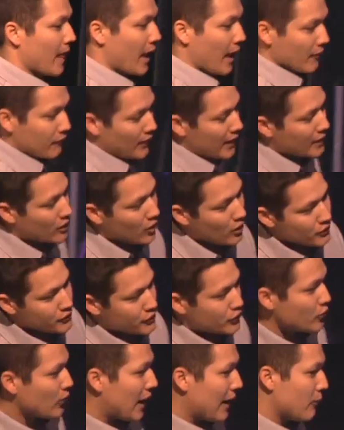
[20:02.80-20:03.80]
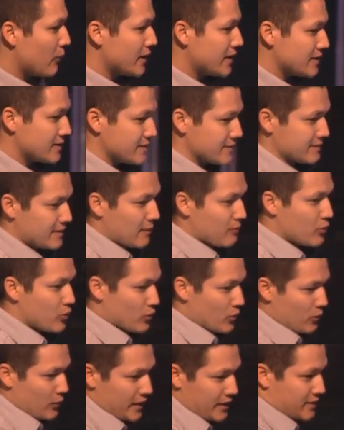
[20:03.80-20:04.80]
If I call two eyewitnesses up who
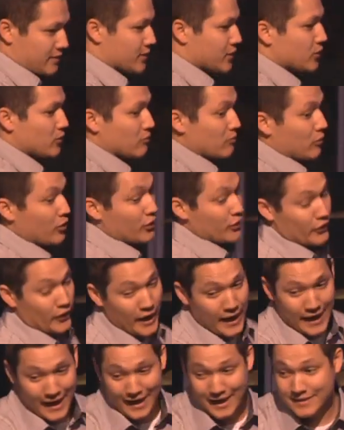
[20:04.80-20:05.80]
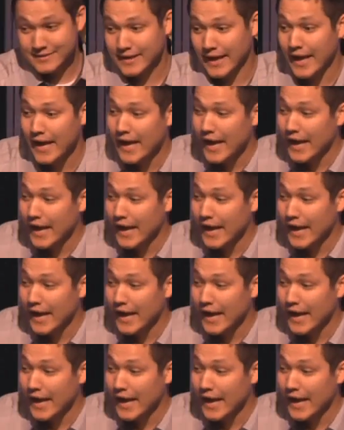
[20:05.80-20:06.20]
were witness to a murder and I say,